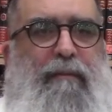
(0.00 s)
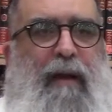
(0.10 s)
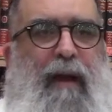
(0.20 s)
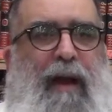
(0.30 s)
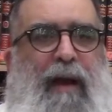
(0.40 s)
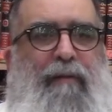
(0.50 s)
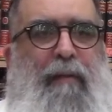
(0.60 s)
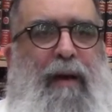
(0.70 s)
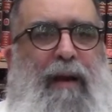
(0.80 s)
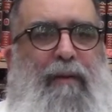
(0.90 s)

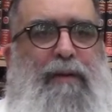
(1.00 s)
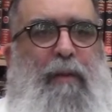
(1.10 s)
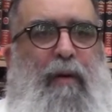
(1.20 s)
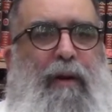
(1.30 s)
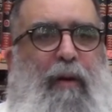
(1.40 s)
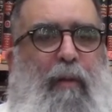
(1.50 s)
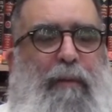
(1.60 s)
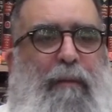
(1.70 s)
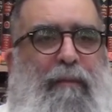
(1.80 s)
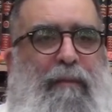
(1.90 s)
Everybody was smoking
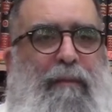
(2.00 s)
opium.